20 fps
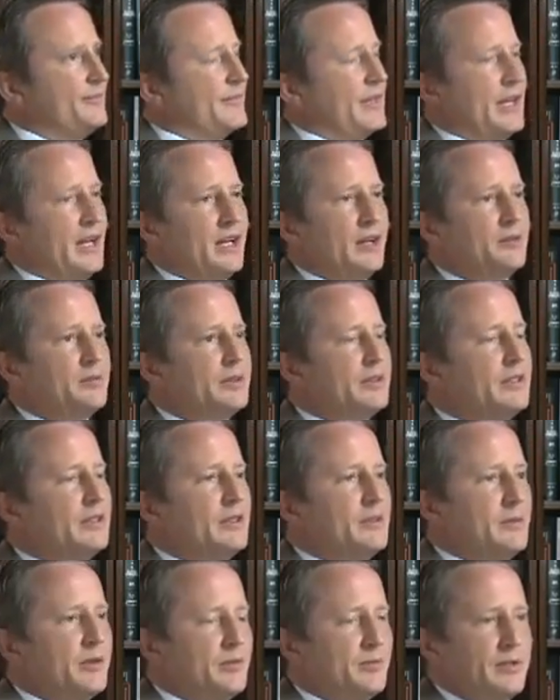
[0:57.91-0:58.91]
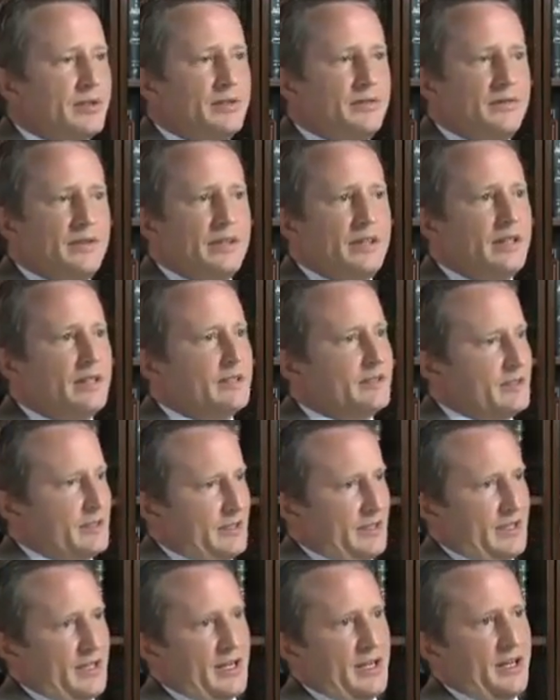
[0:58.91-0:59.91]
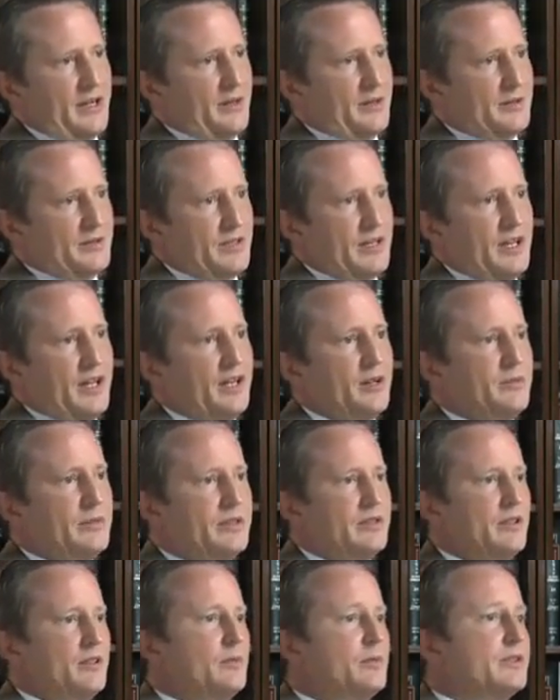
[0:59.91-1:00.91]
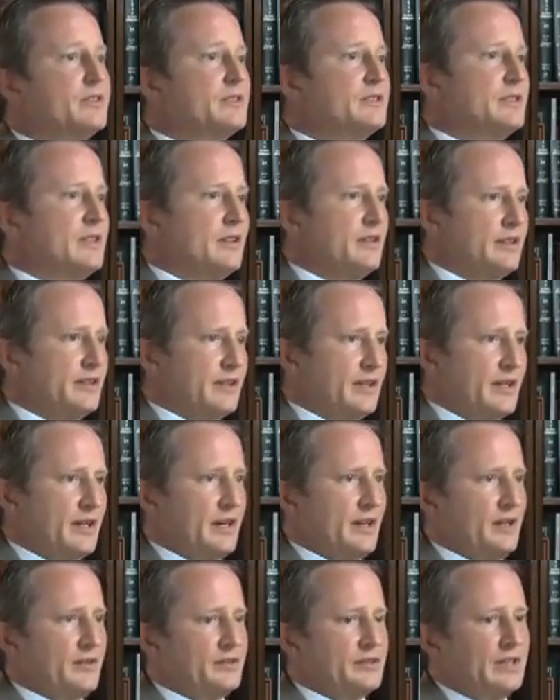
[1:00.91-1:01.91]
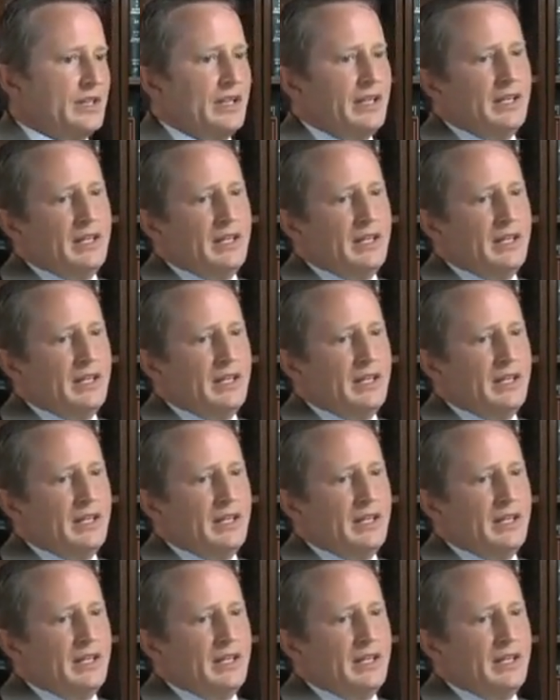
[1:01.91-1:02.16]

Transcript: How do we deal with refinancing the house? How do we deal with selling the house?